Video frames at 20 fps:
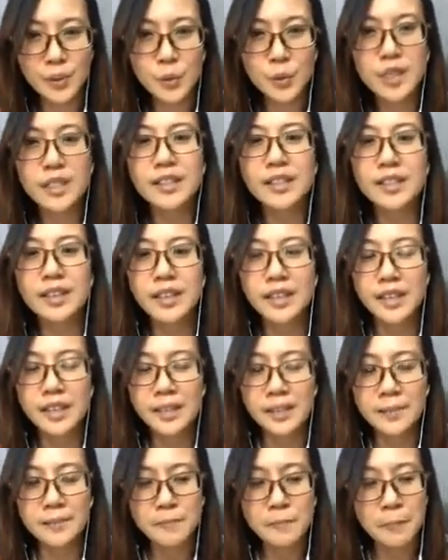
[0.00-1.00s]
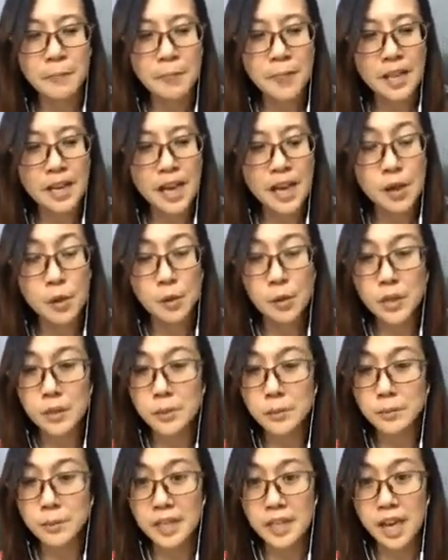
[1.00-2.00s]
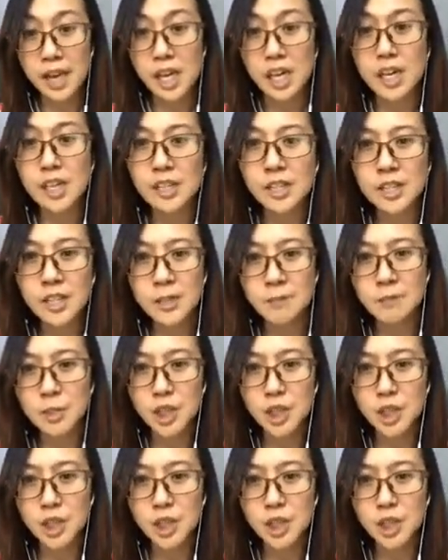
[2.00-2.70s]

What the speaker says: will be accustomed